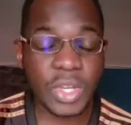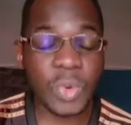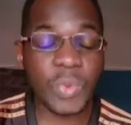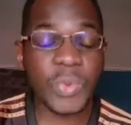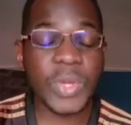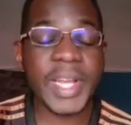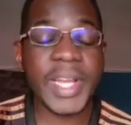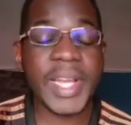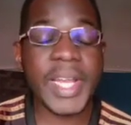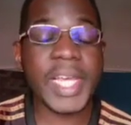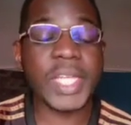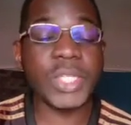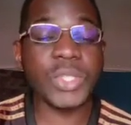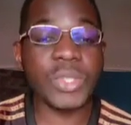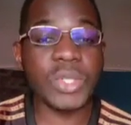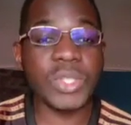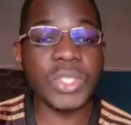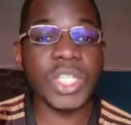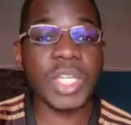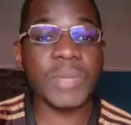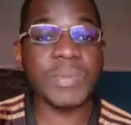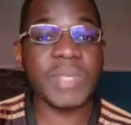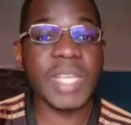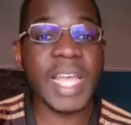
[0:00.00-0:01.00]
Your
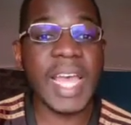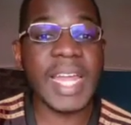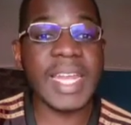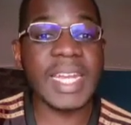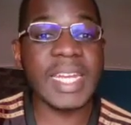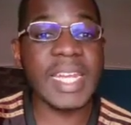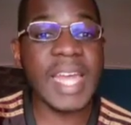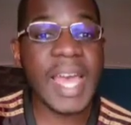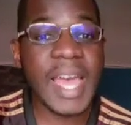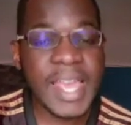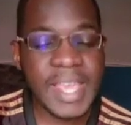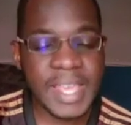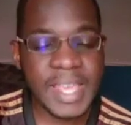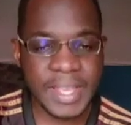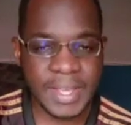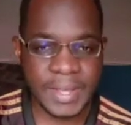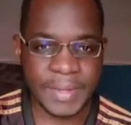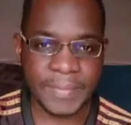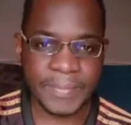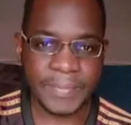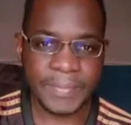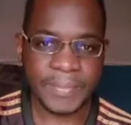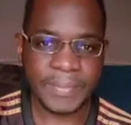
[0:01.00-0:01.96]
relationships are dying.